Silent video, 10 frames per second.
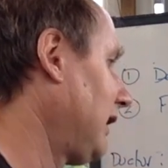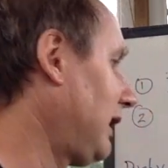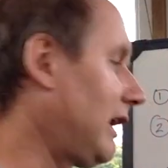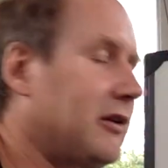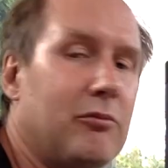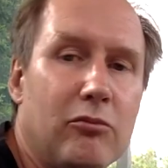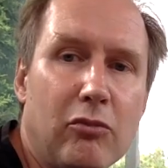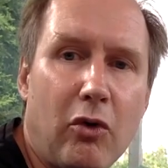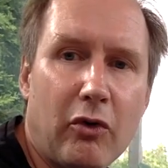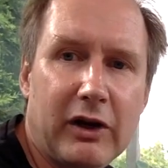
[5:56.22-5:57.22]
and
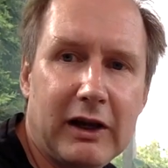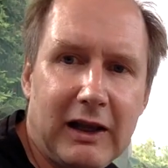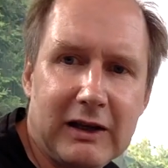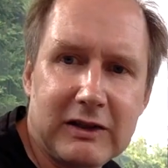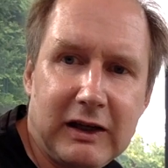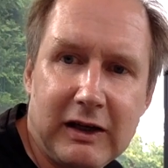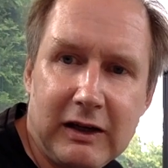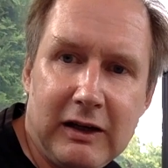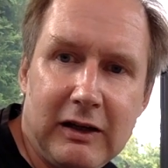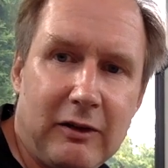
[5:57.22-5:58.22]
more inelastic
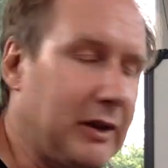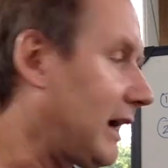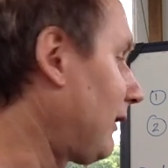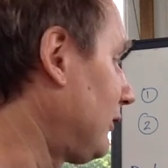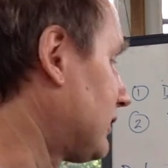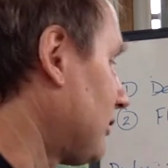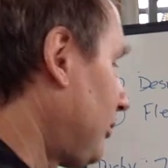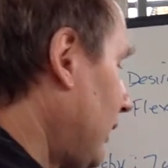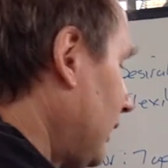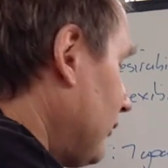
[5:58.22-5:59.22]
than the
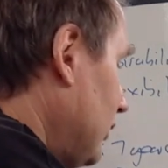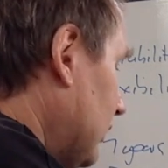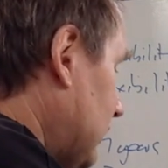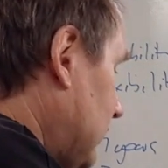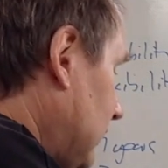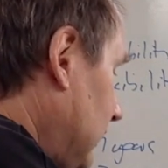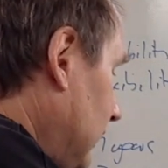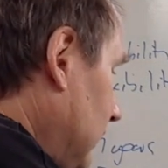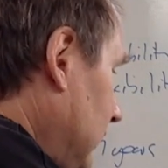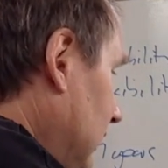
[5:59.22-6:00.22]
supply of nurses.
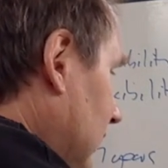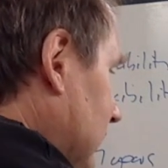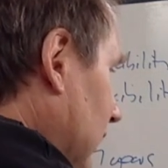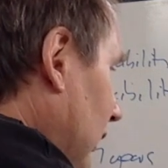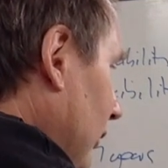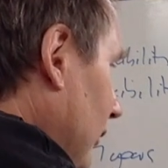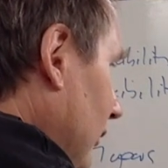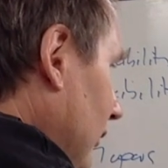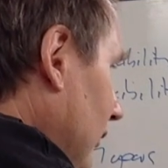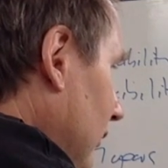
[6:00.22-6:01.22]
So
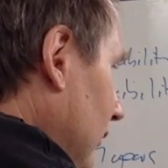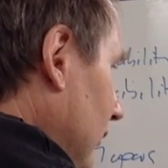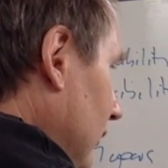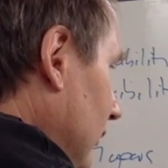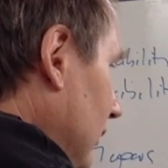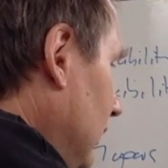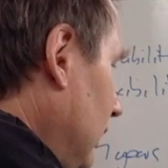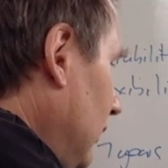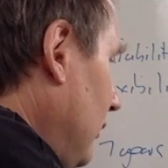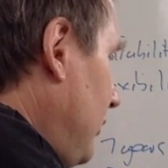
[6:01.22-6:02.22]

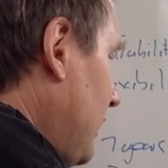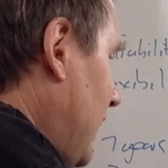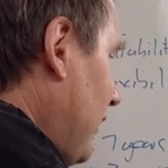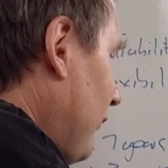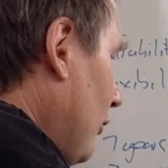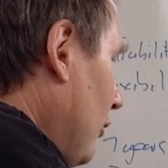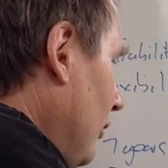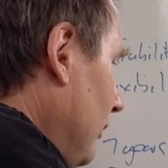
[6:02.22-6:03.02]
therefore,